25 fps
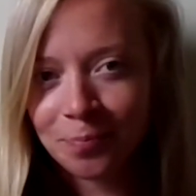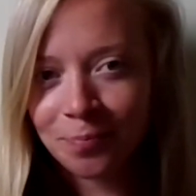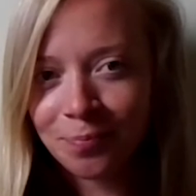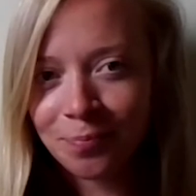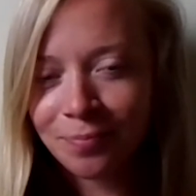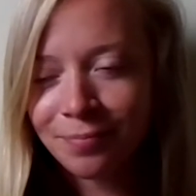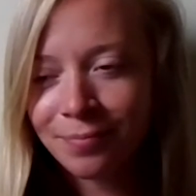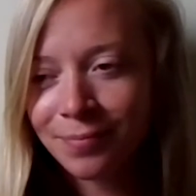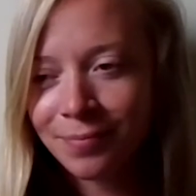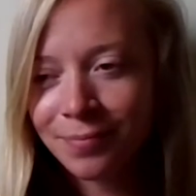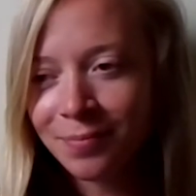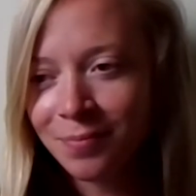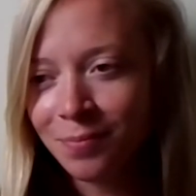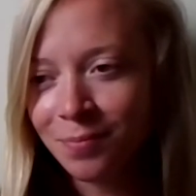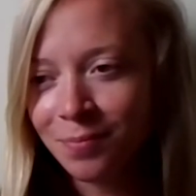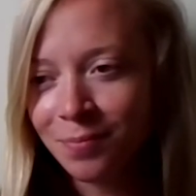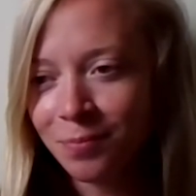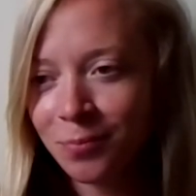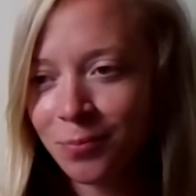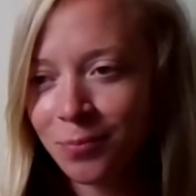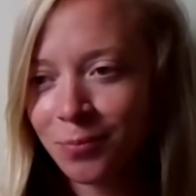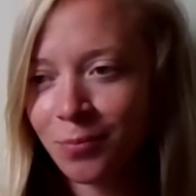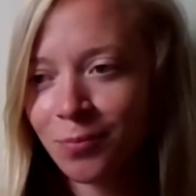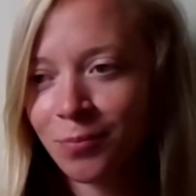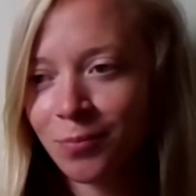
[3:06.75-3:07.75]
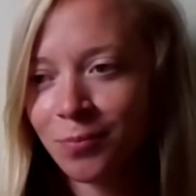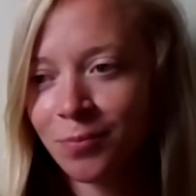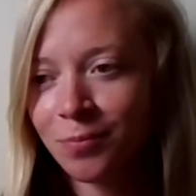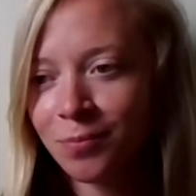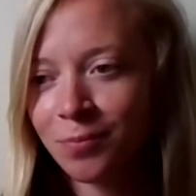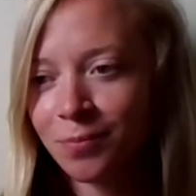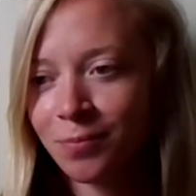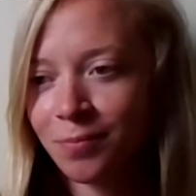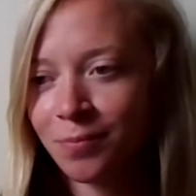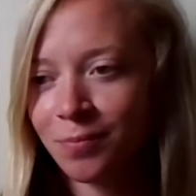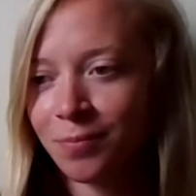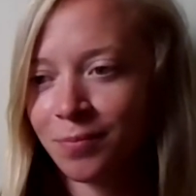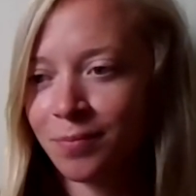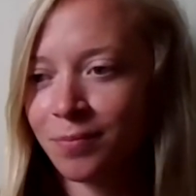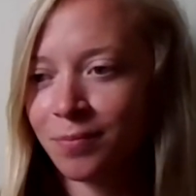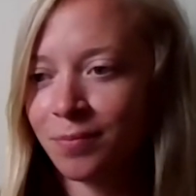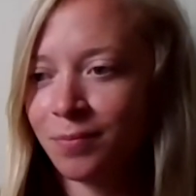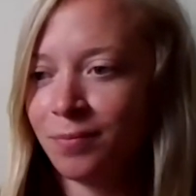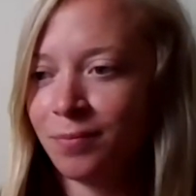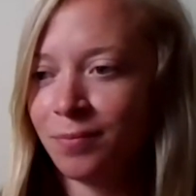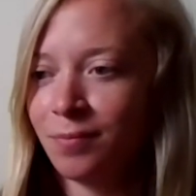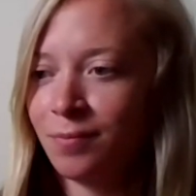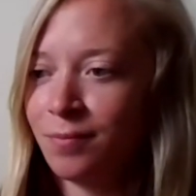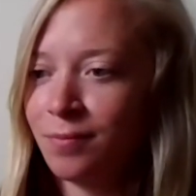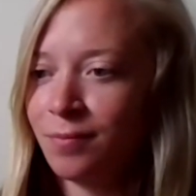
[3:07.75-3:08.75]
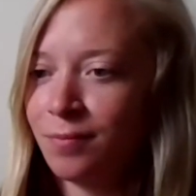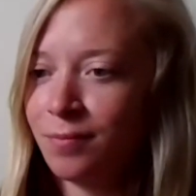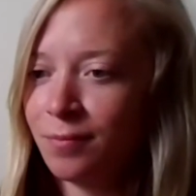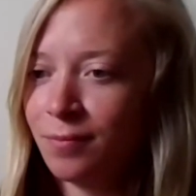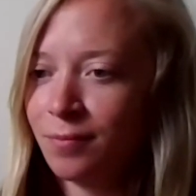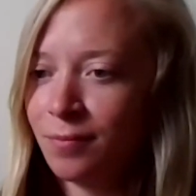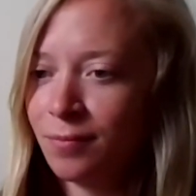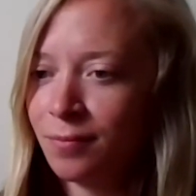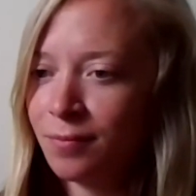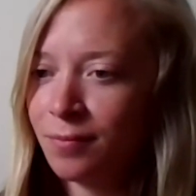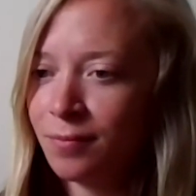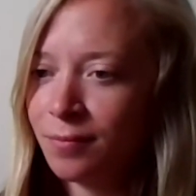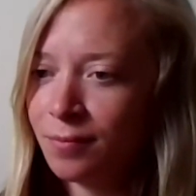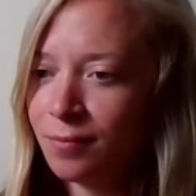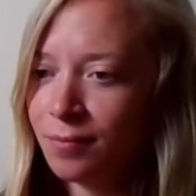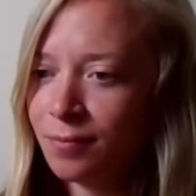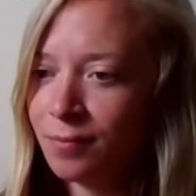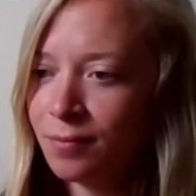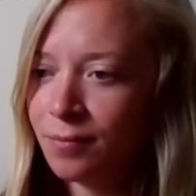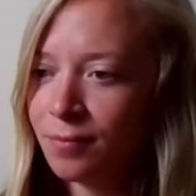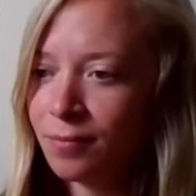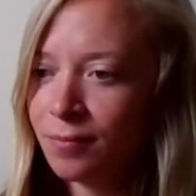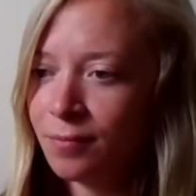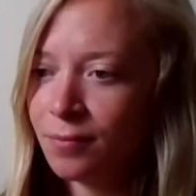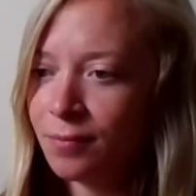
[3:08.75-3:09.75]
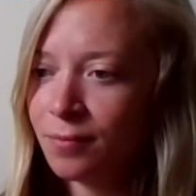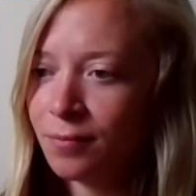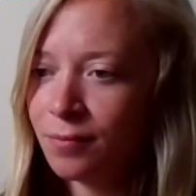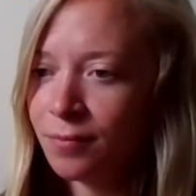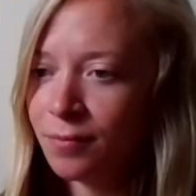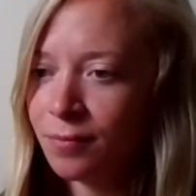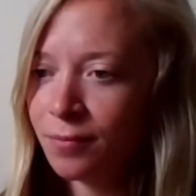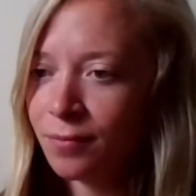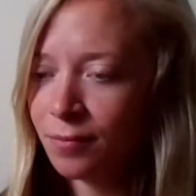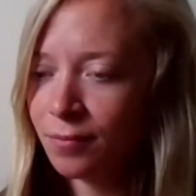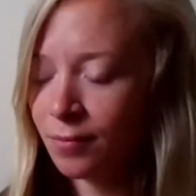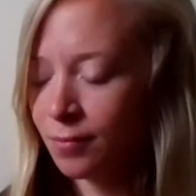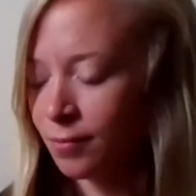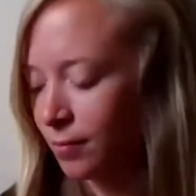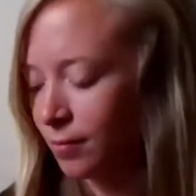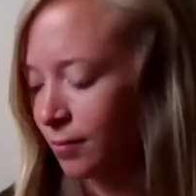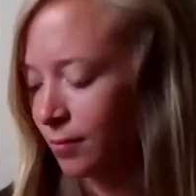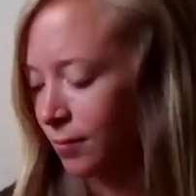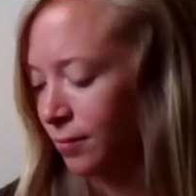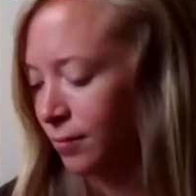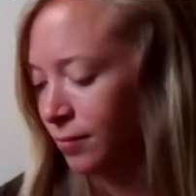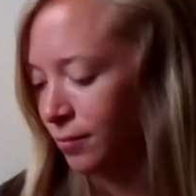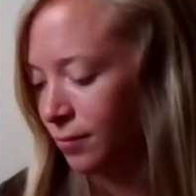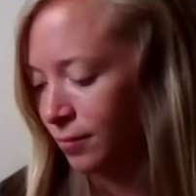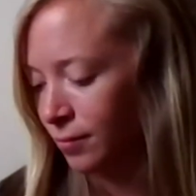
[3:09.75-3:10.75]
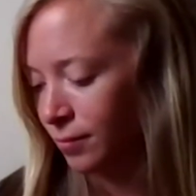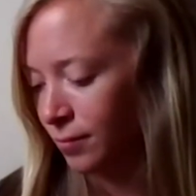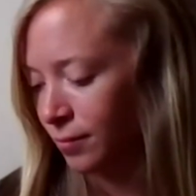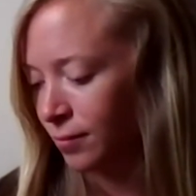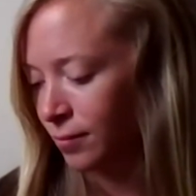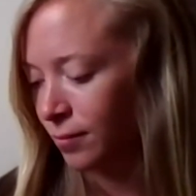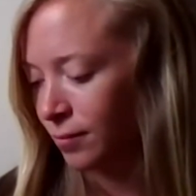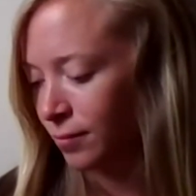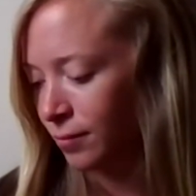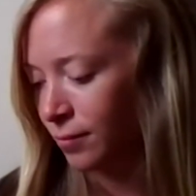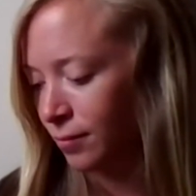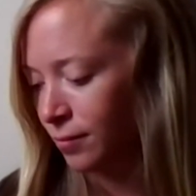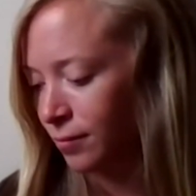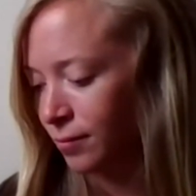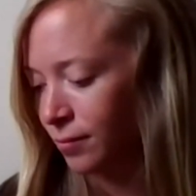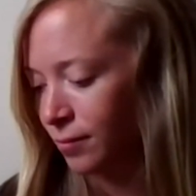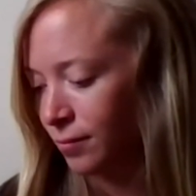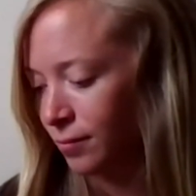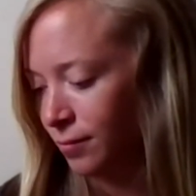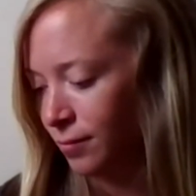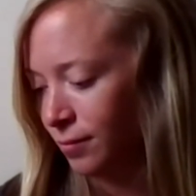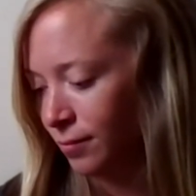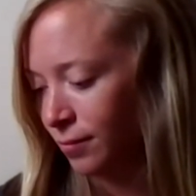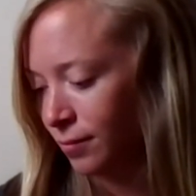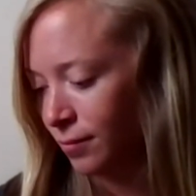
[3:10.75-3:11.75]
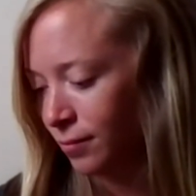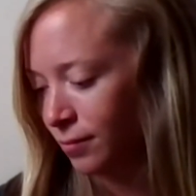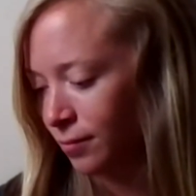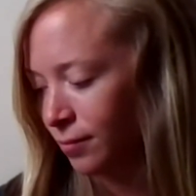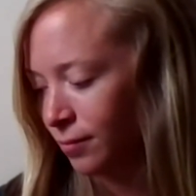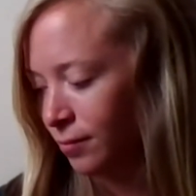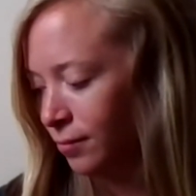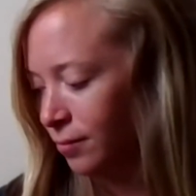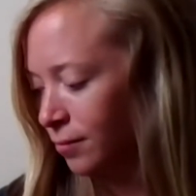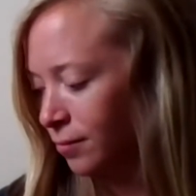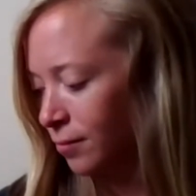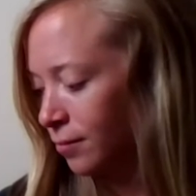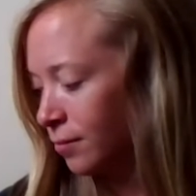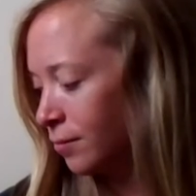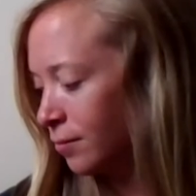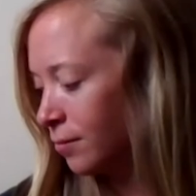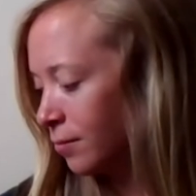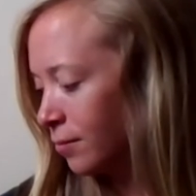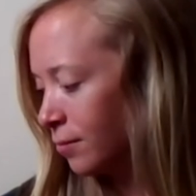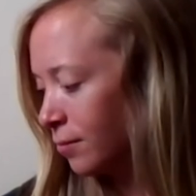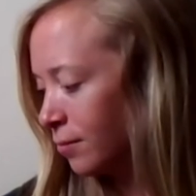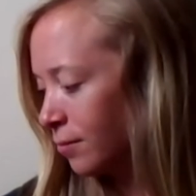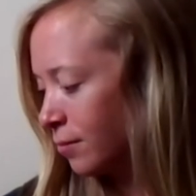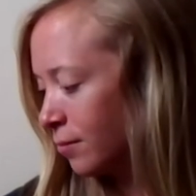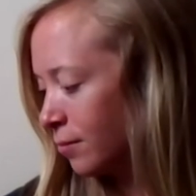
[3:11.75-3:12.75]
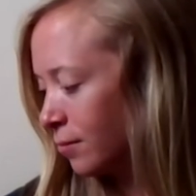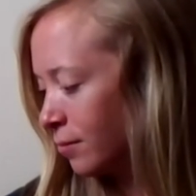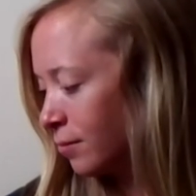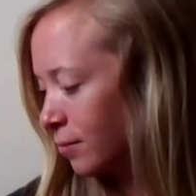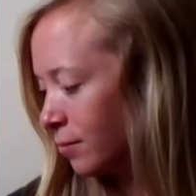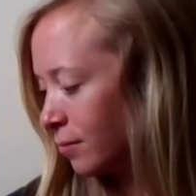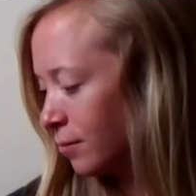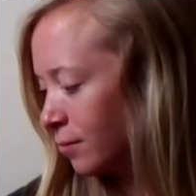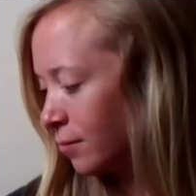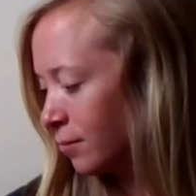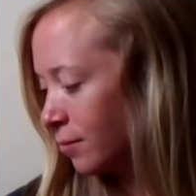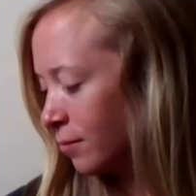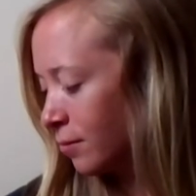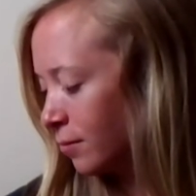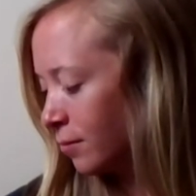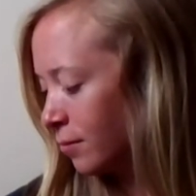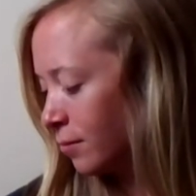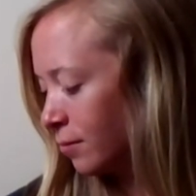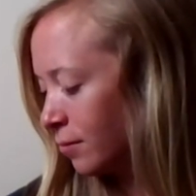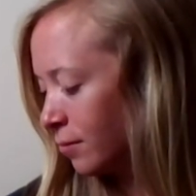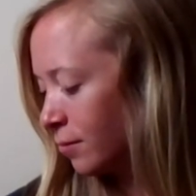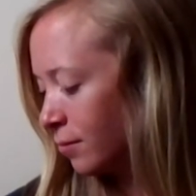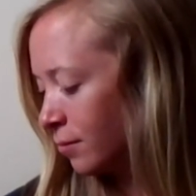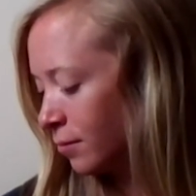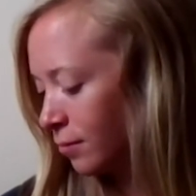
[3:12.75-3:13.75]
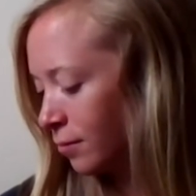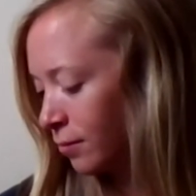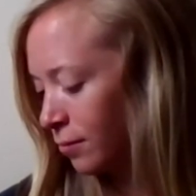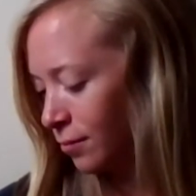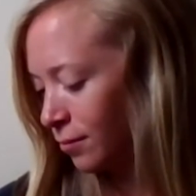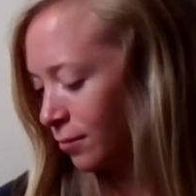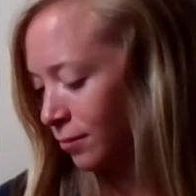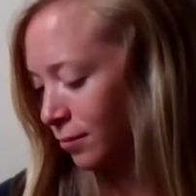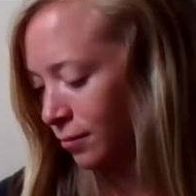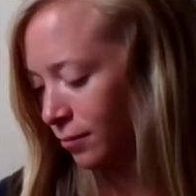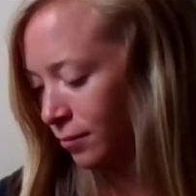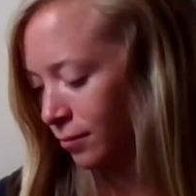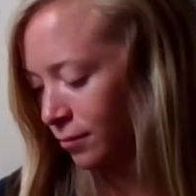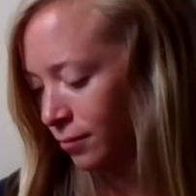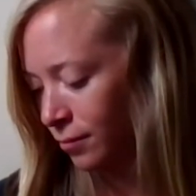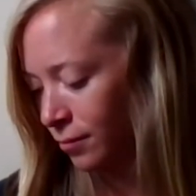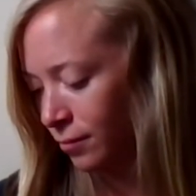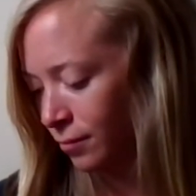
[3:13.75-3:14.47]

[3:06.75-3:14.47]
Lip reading: [no speech]